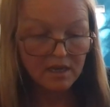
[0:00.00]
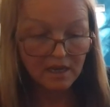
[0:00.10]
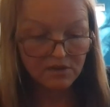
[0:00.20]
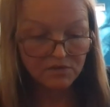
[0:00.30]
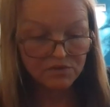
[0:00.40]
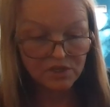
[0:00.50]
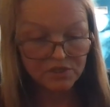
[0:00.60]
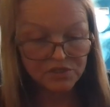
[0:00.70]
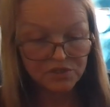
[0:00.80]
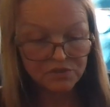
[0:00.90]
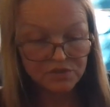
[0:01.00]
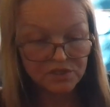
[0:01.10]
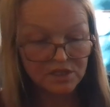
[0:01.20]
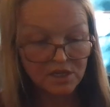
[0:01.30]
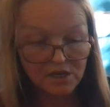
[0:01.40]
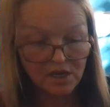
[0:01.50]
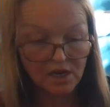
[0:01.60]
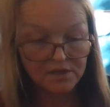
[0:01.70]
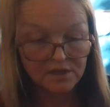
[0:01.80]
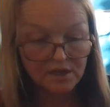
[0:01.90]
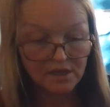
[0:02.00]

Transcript: can you just use the knot